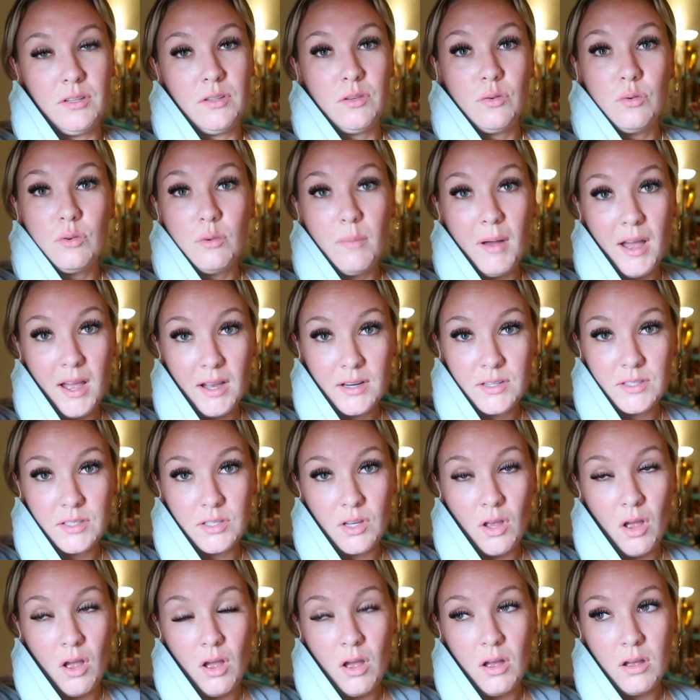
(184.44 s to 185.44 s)
the Toolbox
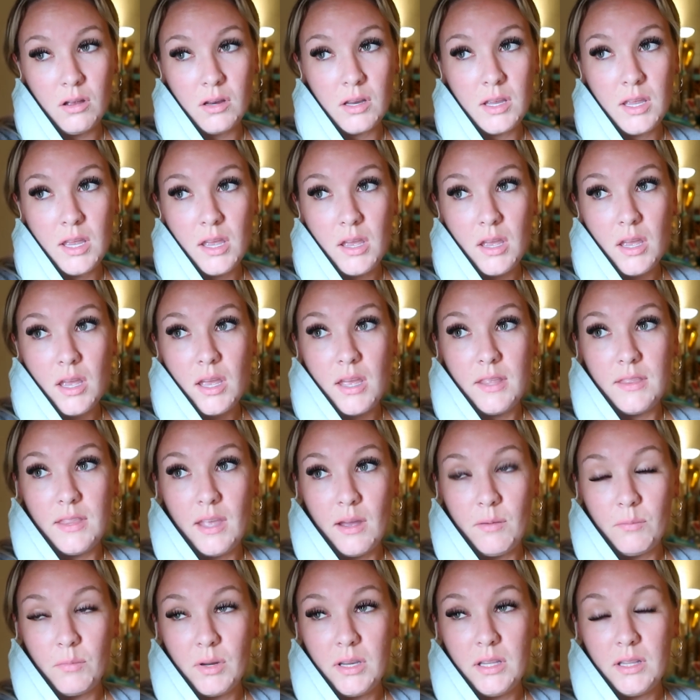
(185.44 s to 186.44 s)
song.
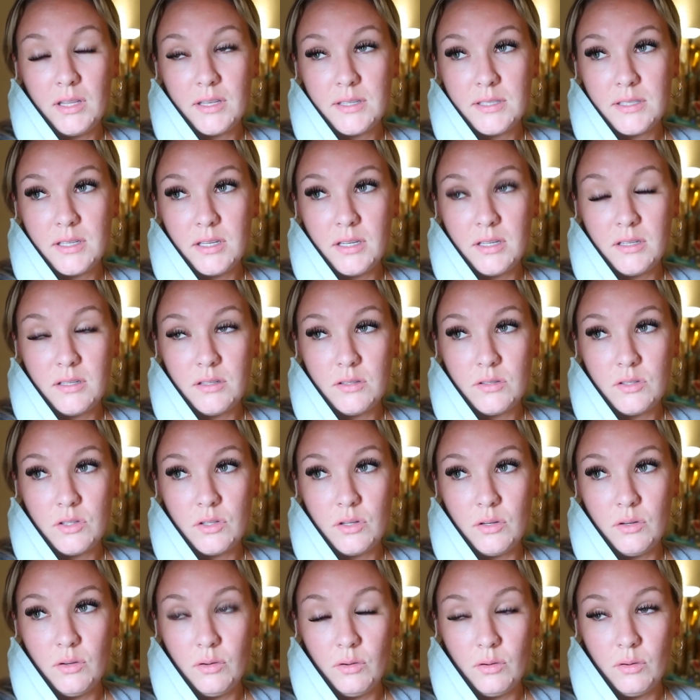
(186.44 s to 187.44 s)
Then we listened
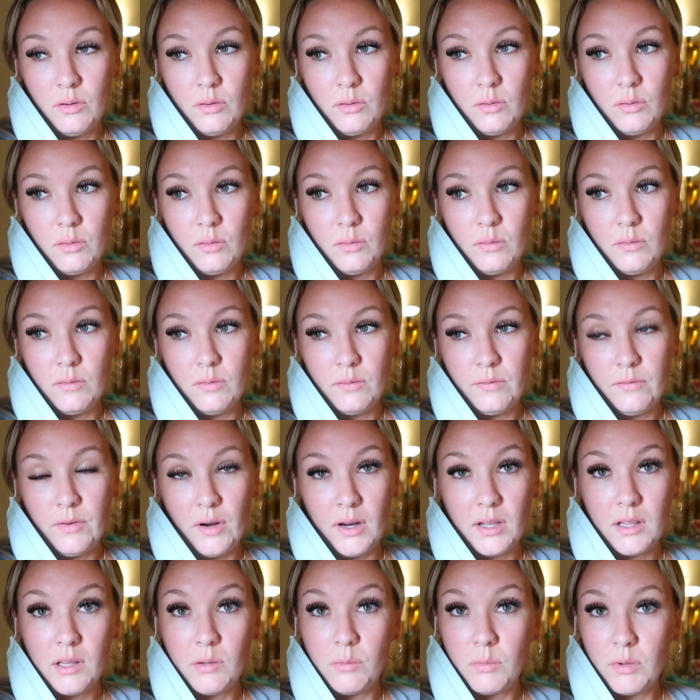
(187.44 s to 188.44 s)
to
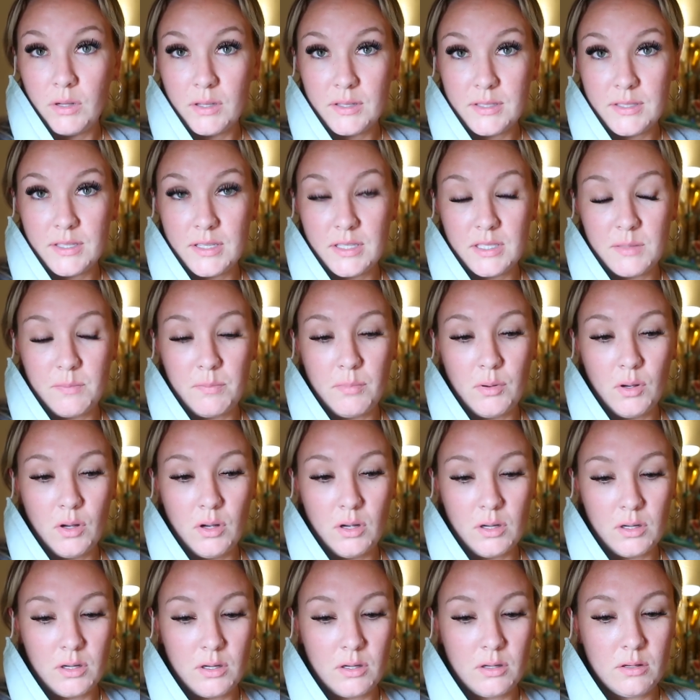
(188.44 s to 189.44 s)
Franklin Willis's
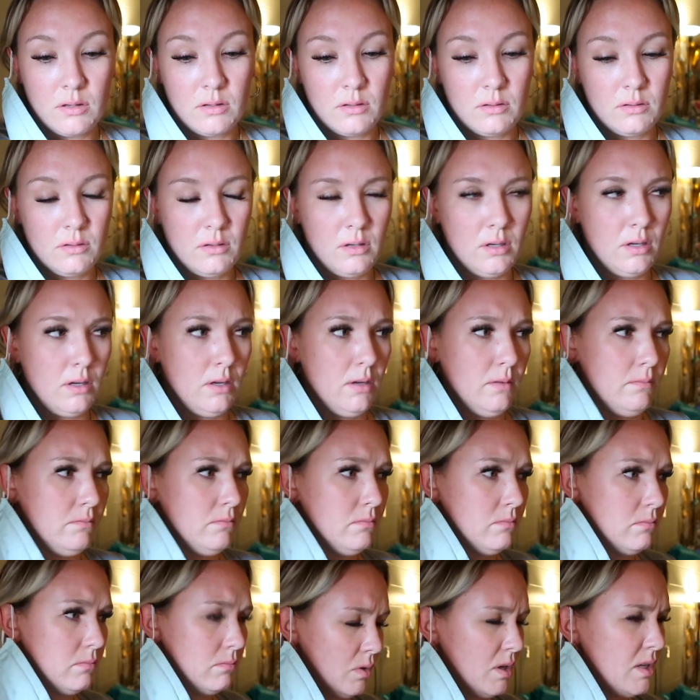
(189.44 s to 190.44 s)
book.
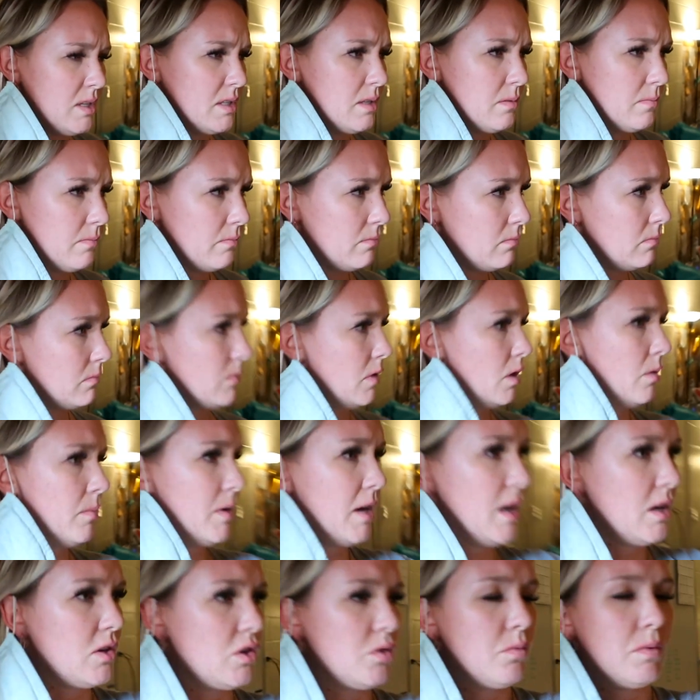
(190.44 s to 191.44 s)
Oh
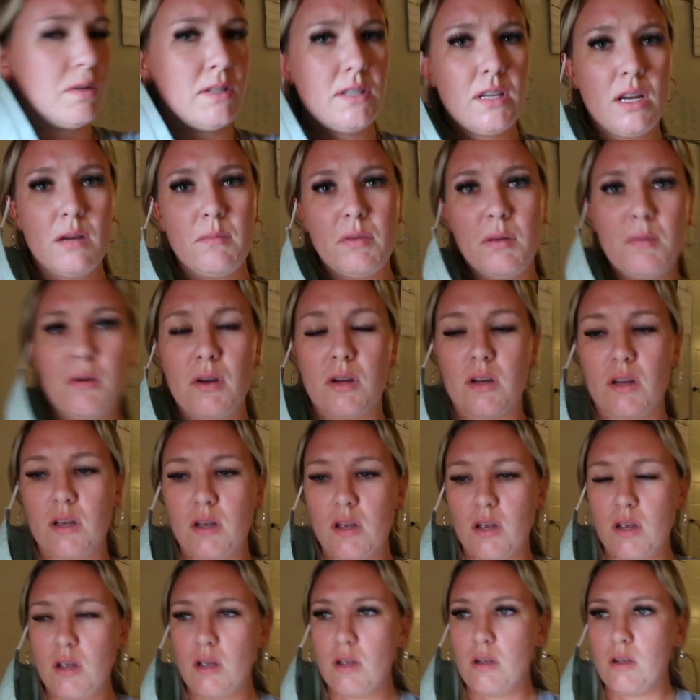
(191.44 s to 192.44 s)
my gosh, what's the name of the book?
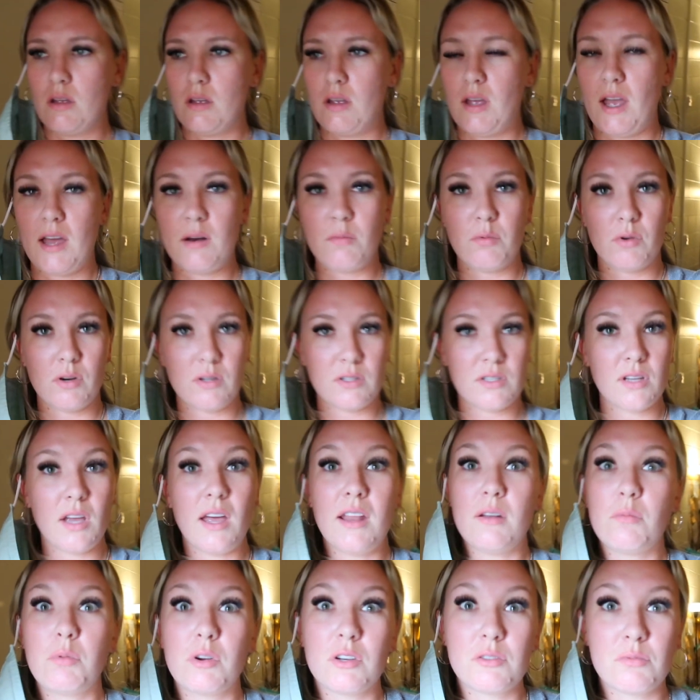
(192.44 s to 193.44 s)

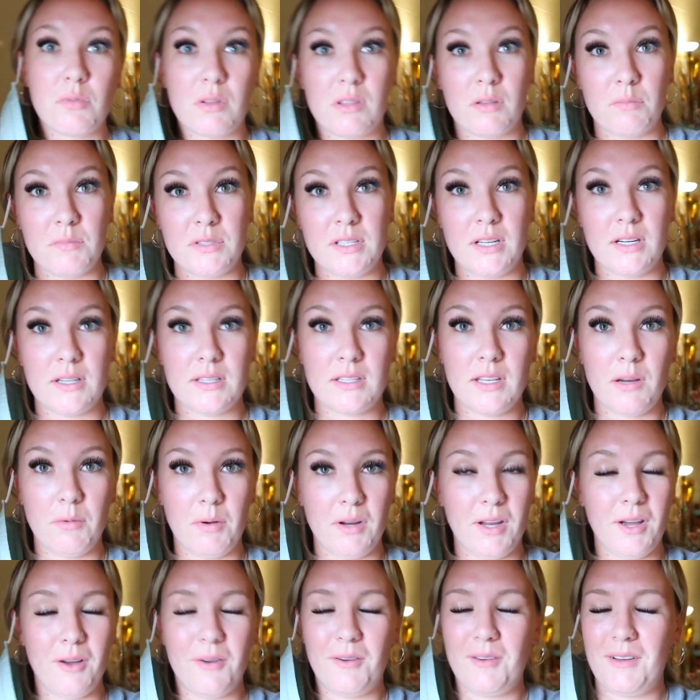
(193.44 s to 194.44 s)
Edward's Rhythm Sticks. There
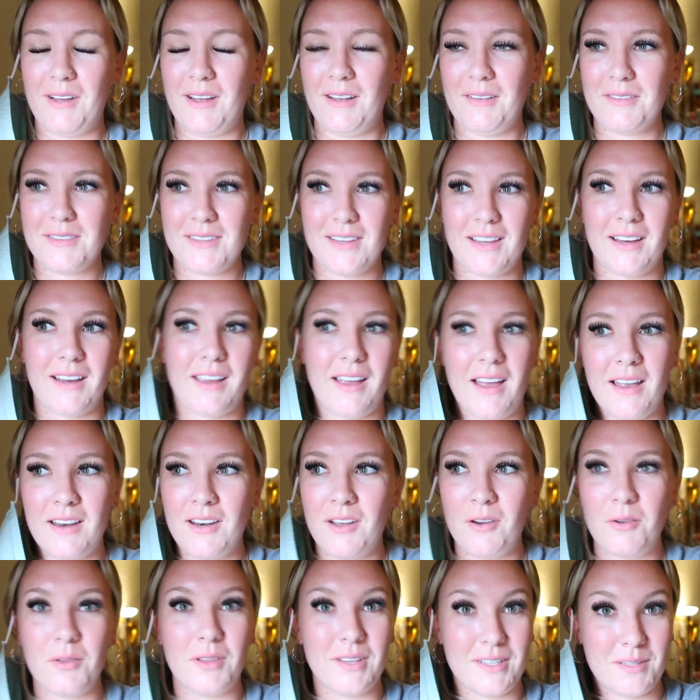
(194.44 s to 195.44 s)
we go. I was like, I
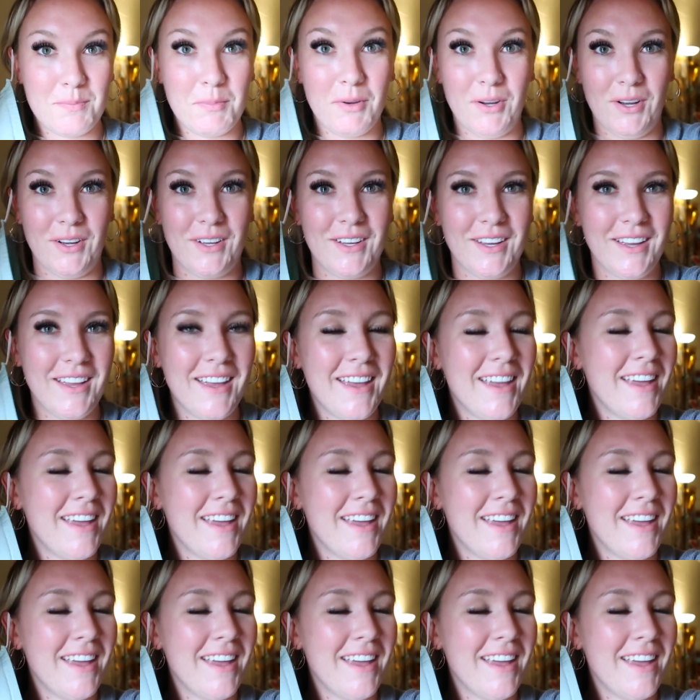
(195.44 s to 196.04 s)
know this book.